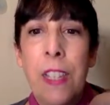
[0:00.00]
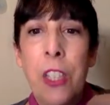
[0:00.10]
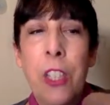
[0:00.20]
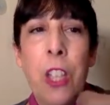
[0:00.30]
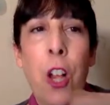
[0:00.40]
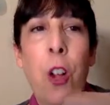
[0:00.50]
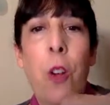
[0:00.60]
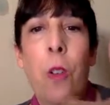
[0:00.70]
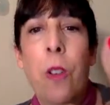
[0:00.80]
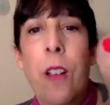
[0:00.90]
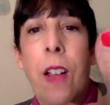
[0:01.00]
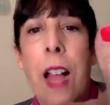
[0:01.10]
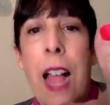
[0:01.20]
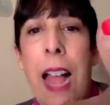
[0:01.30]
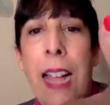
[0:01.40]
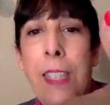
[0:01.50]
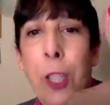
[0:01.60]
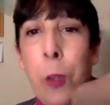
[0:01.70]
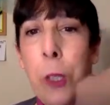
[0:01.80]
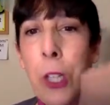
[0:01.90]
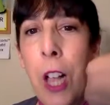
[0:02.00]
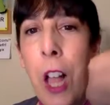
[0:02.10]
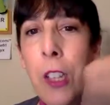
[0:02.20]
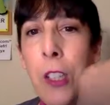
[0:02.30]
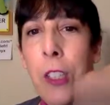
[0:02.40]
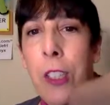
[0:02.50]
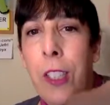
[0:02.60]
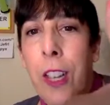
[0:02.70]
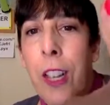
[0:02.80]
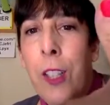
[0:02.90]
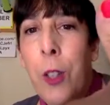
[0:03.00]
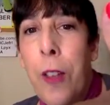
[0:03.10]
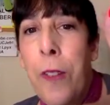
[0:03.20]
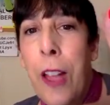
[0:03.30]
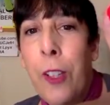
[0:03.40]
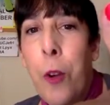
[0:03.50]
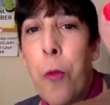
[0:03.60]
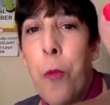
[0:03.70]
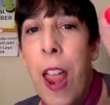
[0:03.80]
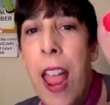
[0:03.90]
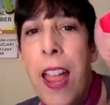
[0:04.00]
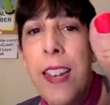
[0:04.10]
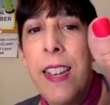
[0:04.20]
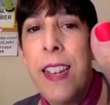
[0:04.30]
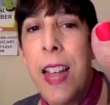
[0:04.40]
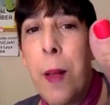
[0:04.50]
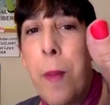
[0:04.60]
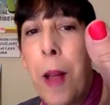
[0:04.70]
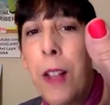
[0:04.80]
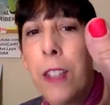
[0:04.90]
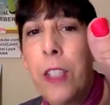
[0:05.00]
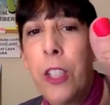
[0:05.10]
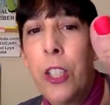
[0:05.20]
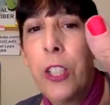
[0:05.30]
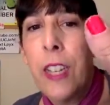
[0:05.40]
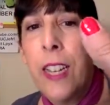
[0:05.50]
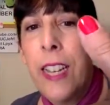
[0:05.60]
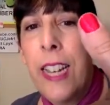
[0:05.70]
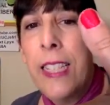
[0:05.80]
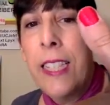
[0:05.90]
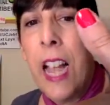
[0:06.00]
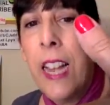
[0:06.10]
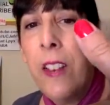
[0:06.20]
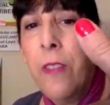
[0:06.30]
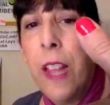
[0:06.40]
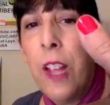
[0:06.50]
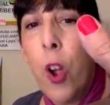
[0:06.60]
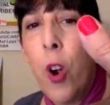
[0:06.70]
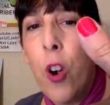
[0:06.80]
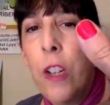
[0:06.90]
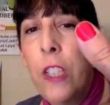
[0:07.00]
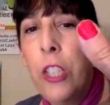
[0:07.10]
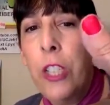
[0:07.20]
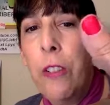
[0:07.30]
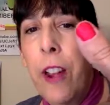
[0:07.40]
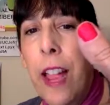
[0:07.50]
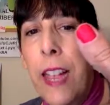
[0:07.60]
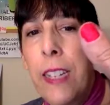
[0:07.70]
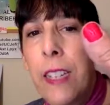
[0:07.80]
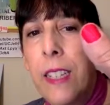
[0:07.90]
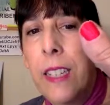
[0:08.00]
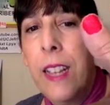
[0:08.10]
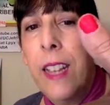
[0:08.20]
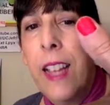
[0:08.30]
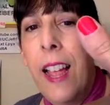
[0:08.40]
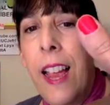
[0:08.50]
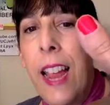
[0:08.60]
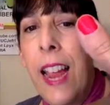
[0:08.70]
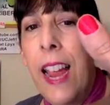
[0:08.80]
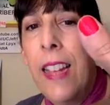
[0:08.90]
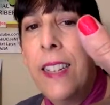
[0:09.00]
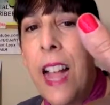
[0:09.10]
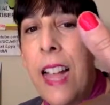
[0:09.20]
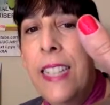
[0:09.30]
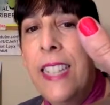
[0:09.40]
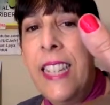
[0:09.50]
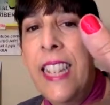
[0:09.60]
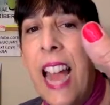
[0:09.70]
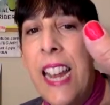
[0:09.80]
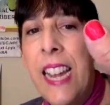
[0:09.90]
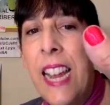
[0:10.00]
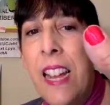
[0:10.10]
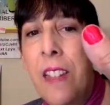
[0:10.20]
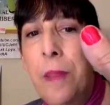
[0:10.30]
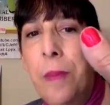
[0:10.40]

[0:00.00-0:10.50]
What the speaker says: So I had to switch colors. So I found a red nail polish. It's kind of like orangey red. And I did that nail.